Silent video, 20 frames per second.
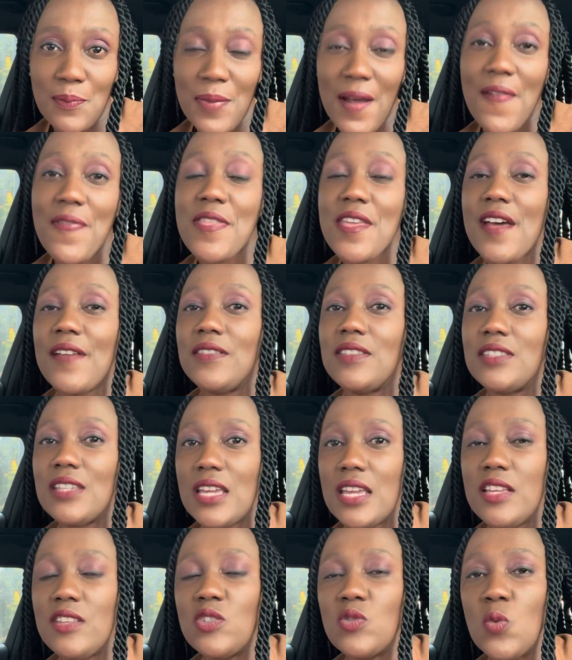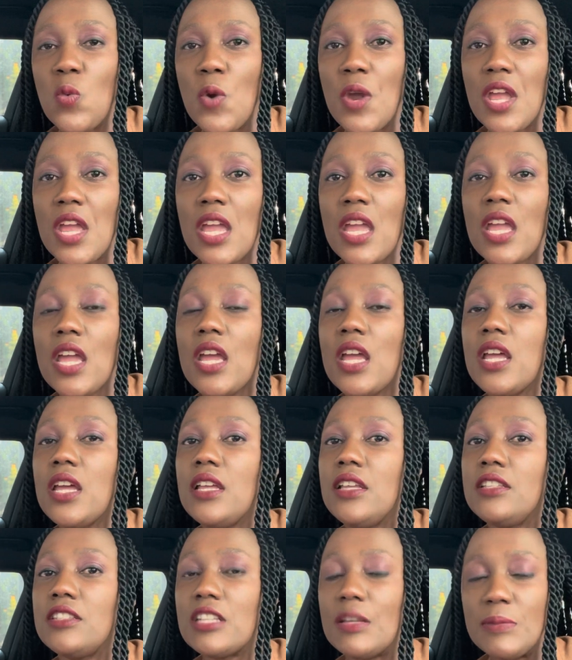but there are days where
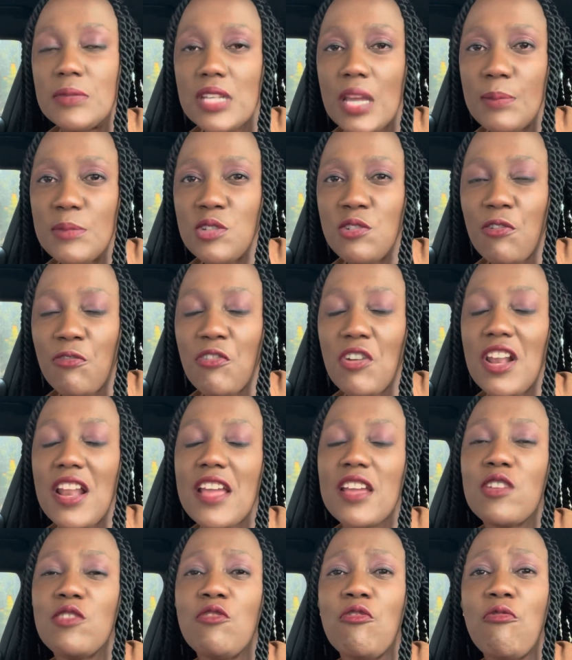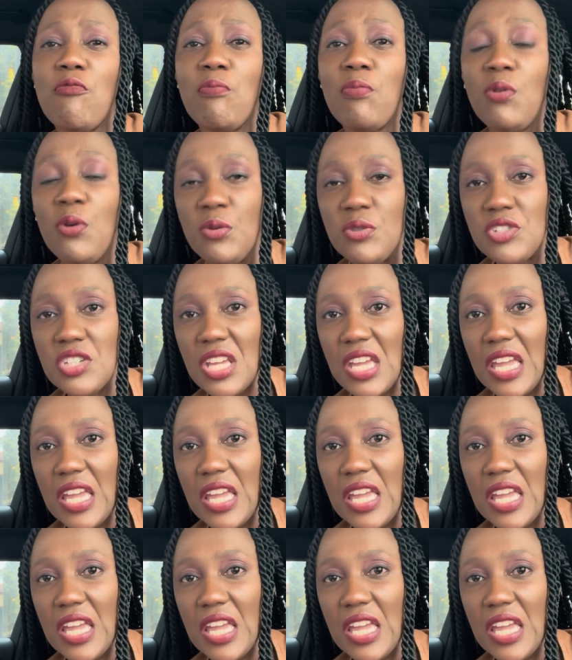sometimes you feel like you've put